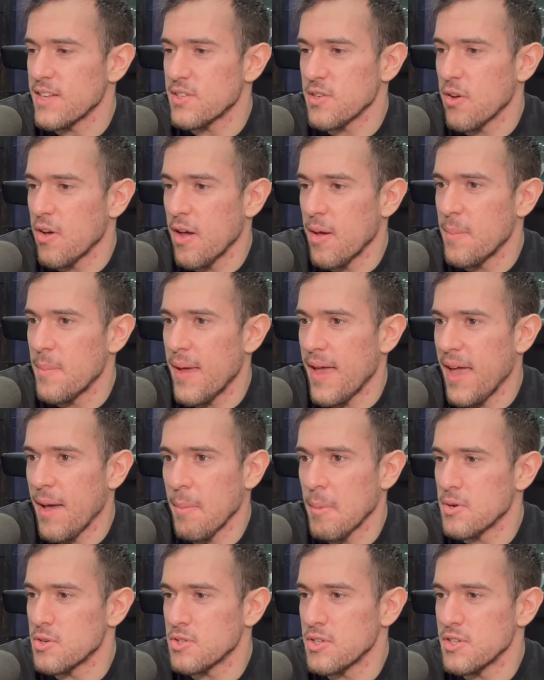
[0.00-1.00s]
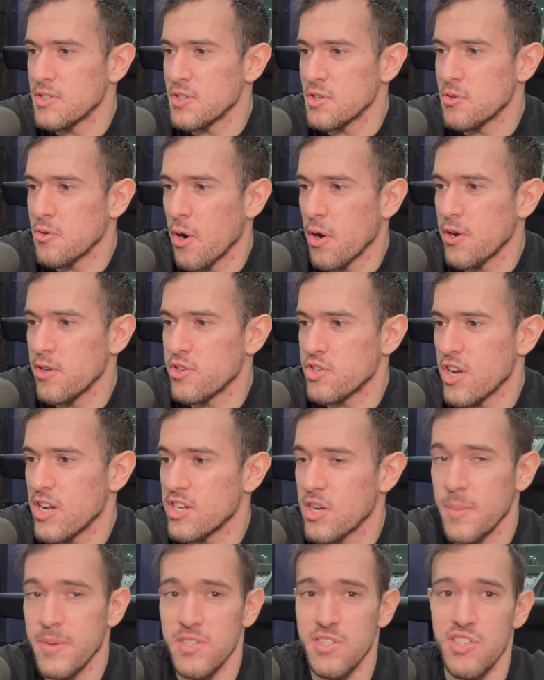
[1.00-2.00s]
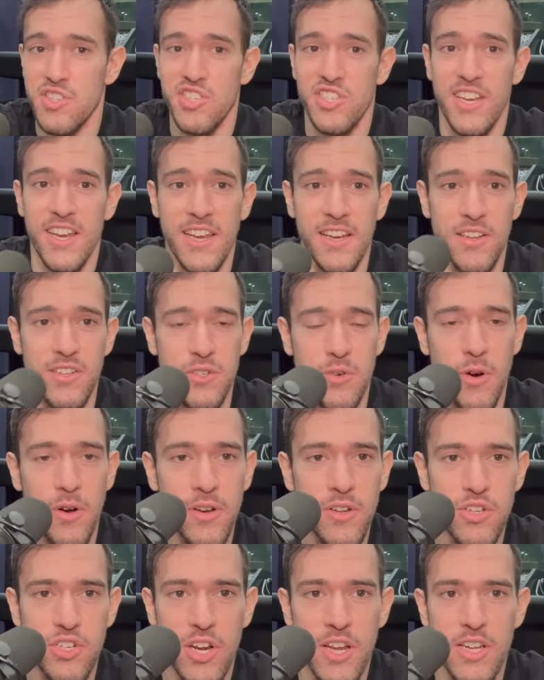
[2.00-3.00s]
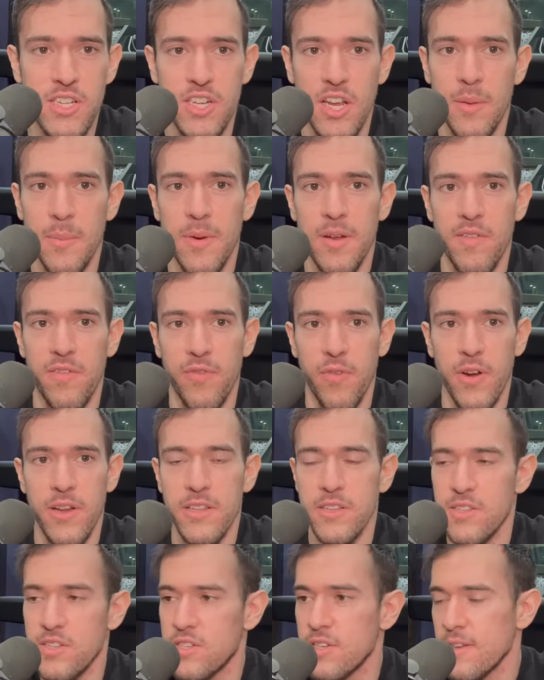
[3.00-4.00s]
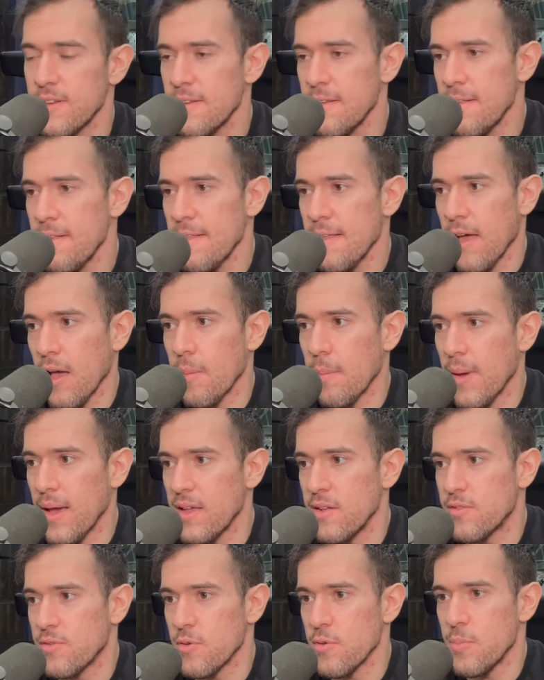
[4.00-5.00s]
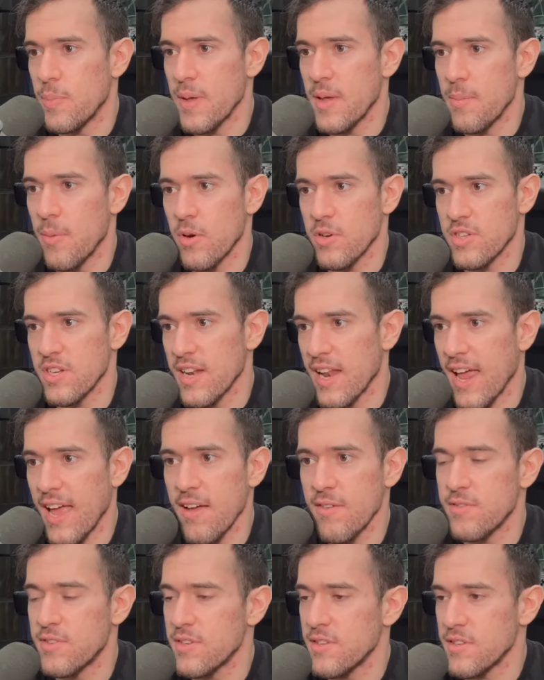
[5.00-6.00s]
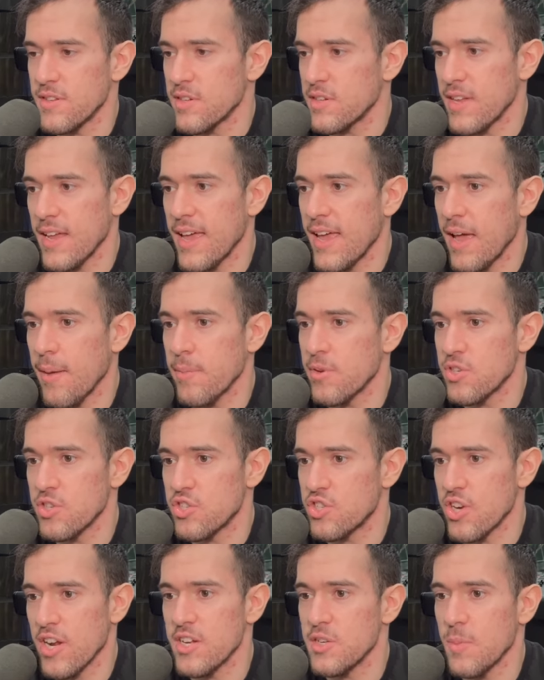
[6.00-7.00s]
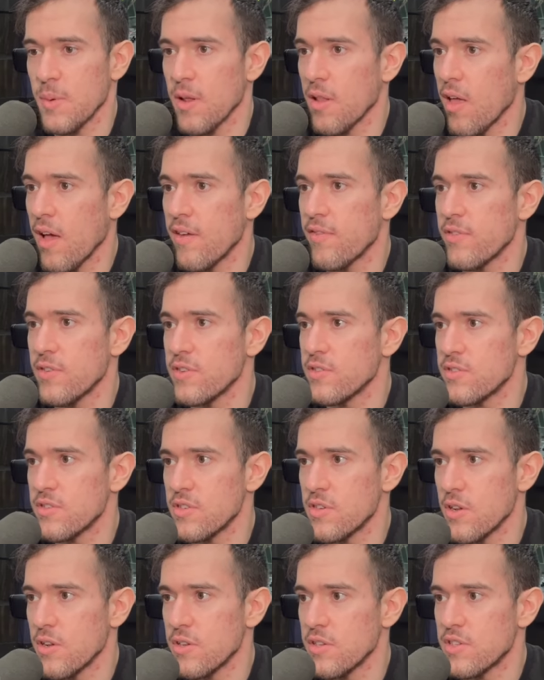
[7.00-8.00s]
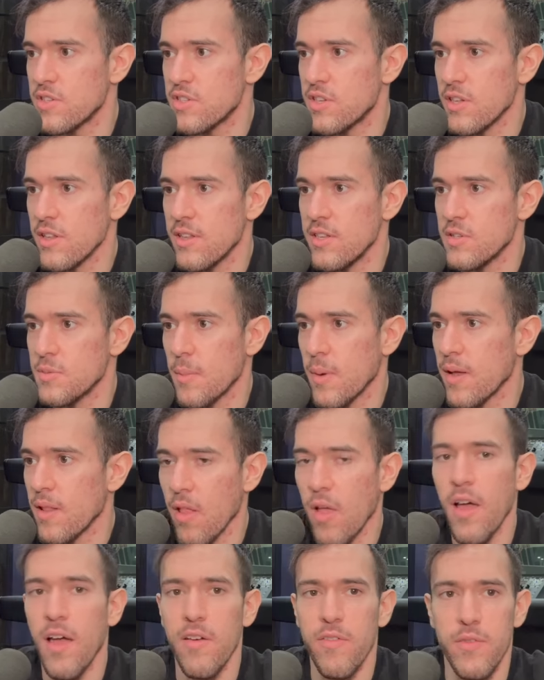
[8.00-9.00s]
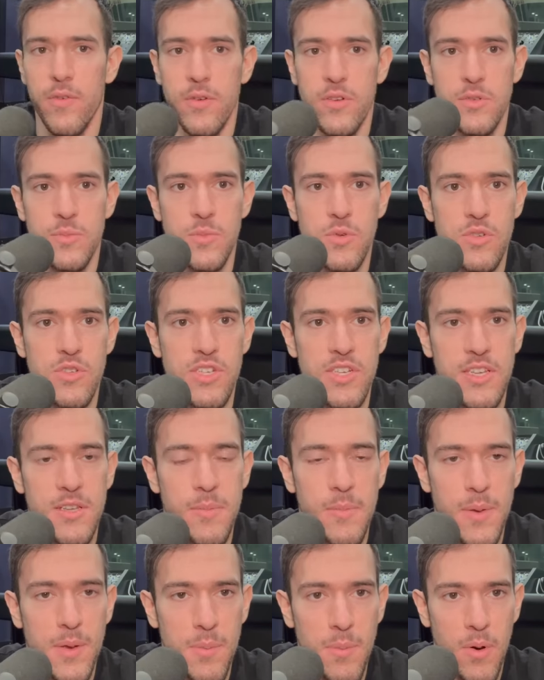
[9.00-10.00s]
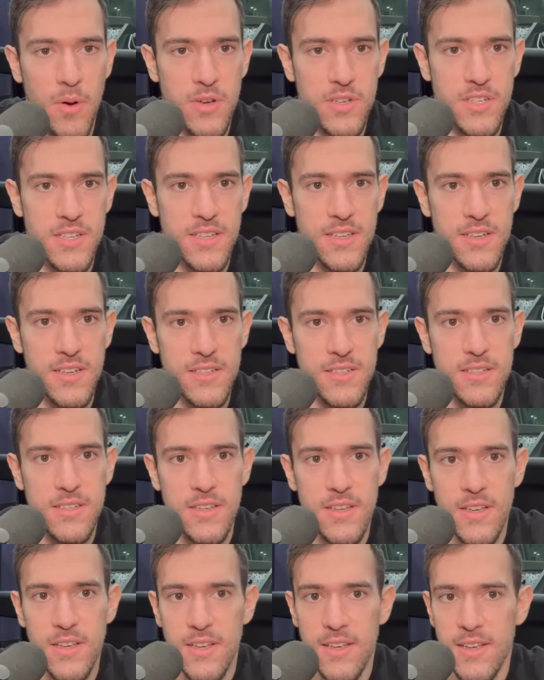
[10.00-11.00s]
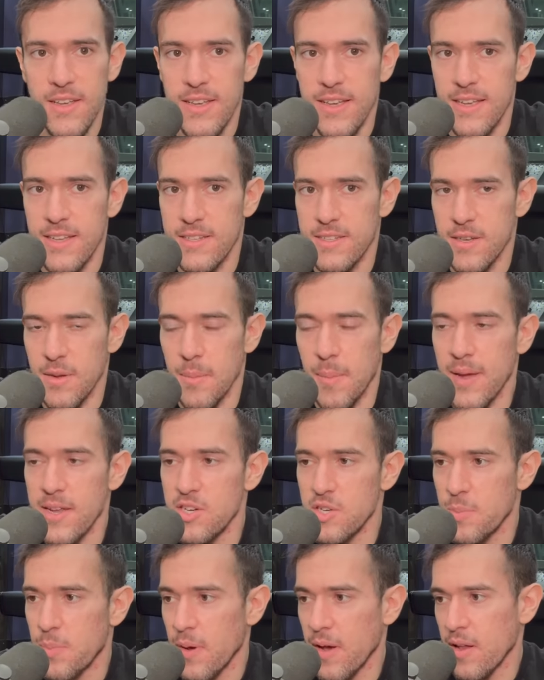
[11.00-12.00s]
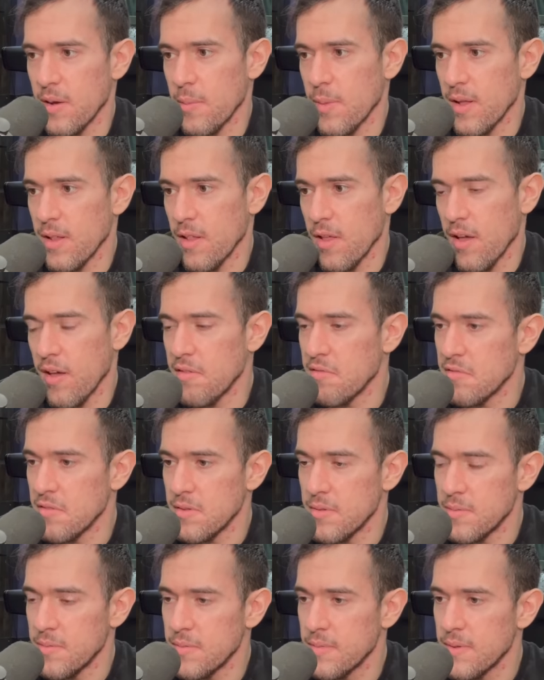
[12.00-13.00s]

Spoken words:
time, how much things have grown and changed, how much the scene has grown and changed, how many friends I made through beatboxing and have to this day, how much has changed my life, and, you know, it still is my life. It is music and beatboxing, and it's a major part of my life, and